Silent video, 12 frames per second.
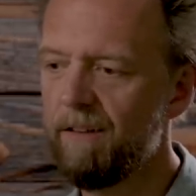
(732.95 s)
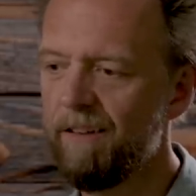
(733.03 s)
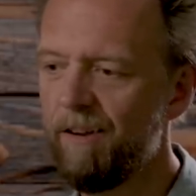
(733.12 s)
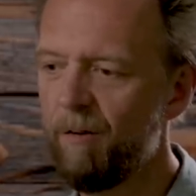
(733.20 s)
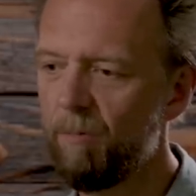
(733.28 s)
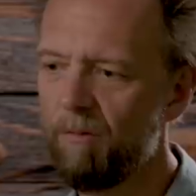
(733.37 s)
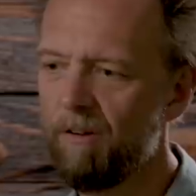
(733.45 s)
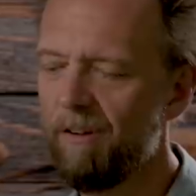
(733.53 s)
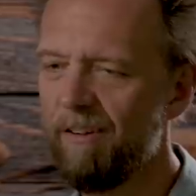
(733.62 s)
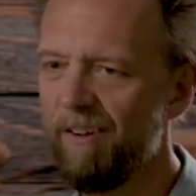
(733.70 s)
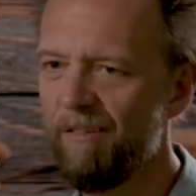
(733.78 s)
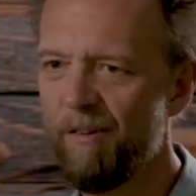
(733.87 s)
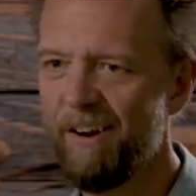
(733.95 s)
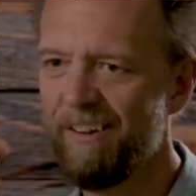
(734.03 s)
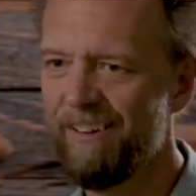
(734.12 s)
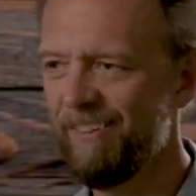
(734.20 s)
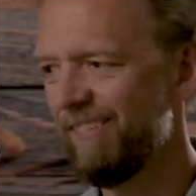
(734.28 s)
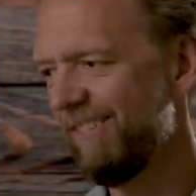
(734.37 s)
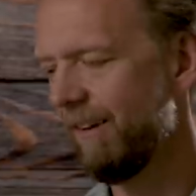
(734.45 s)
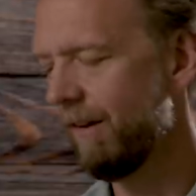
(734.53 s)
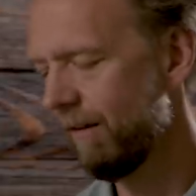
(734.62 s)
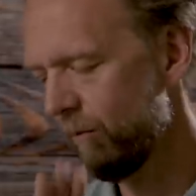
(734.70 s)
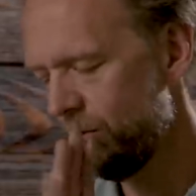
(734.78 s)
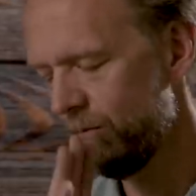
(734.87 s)
you know, all right, right, you know,
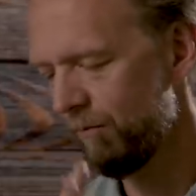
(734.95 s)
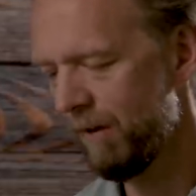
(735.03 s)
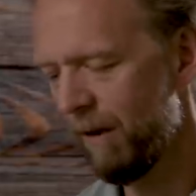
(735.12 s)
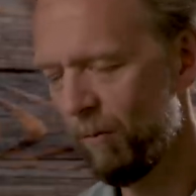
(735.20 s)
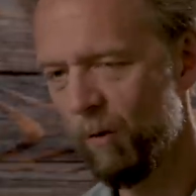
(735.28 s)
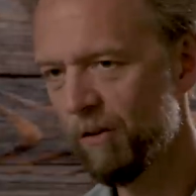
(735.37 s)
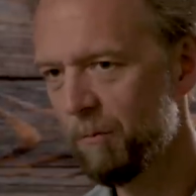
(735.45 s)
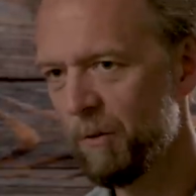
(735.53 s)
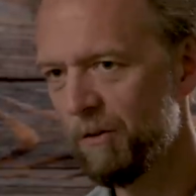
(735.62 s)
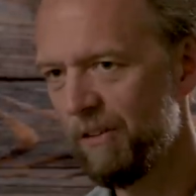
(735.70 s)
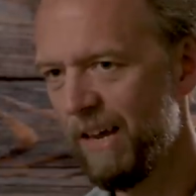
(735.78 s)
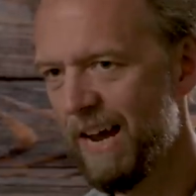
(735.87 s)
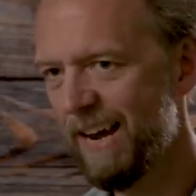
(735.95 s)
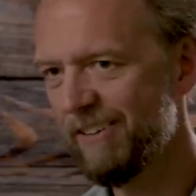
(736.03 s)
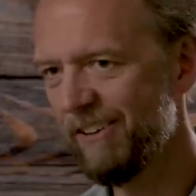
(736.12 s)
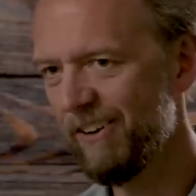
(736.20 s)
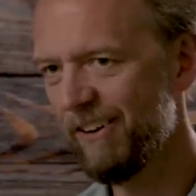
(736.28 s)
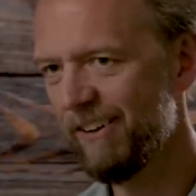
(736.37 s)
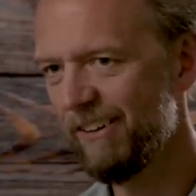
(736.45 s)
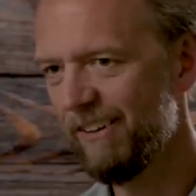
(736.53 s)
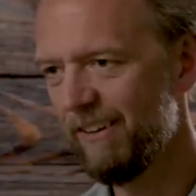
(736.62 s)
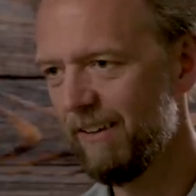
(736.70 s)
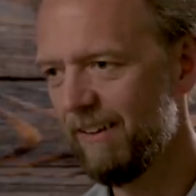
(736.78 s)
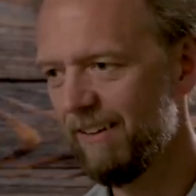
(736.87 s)
I may whisper to the actor,
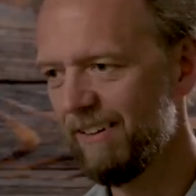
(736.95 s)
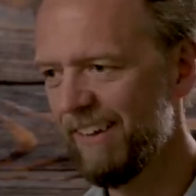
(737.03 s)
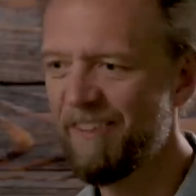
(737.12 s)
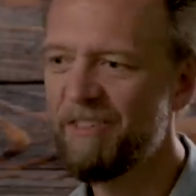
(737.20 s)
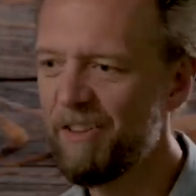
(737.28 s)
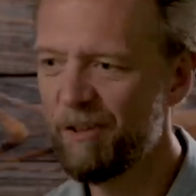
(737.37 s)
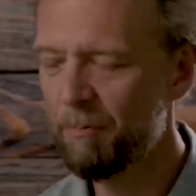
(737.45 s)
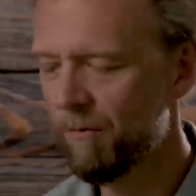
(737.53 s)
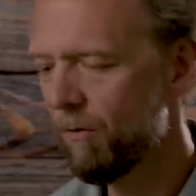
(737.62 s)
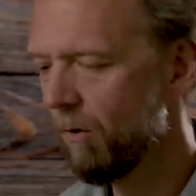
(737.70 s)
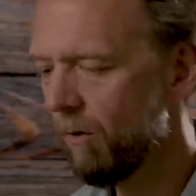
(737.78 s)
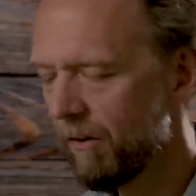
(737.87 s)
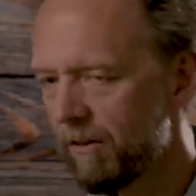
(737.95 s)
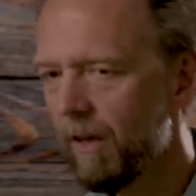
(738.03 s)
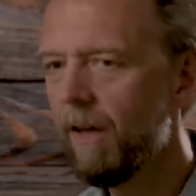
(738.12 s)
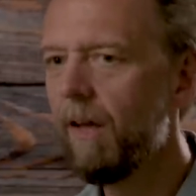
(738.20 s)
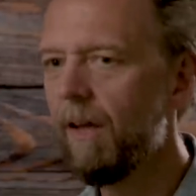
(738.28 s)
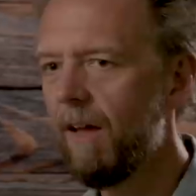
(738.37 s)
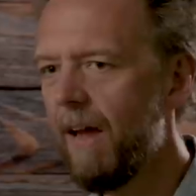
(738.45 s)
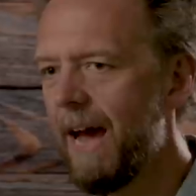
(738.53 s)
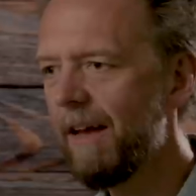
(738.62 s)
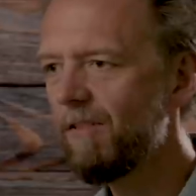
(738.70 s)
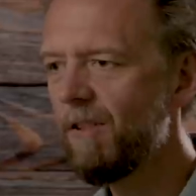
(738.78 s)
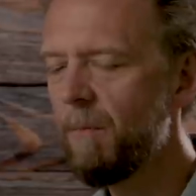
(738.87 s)
God, I've done this before, where I'll say,
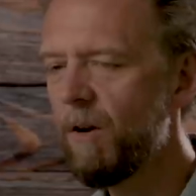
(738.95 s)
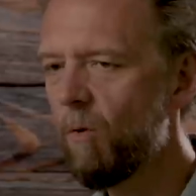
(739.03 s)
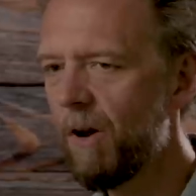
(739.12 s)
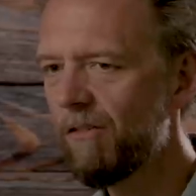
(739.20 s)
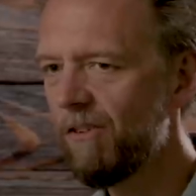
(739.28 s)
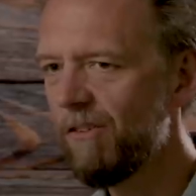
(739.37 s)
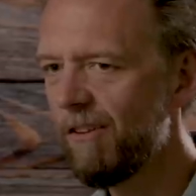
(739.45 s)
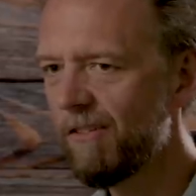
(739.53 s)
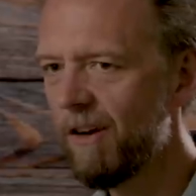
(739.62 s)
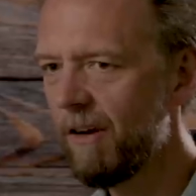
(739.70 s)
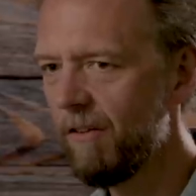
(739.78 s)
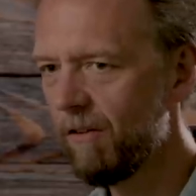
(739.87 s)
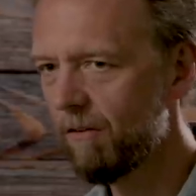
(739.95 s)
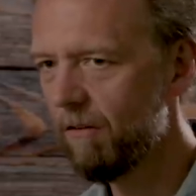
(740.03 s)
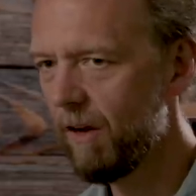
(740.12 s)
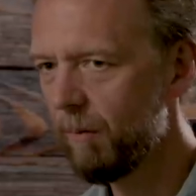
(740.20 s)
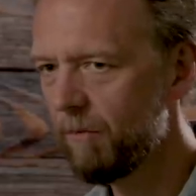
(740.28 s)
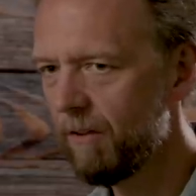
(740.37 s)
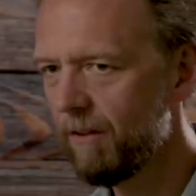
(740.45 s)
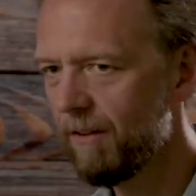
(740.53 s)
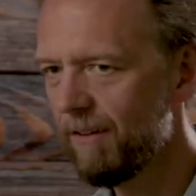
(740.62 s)
ask them a question that's not in the script,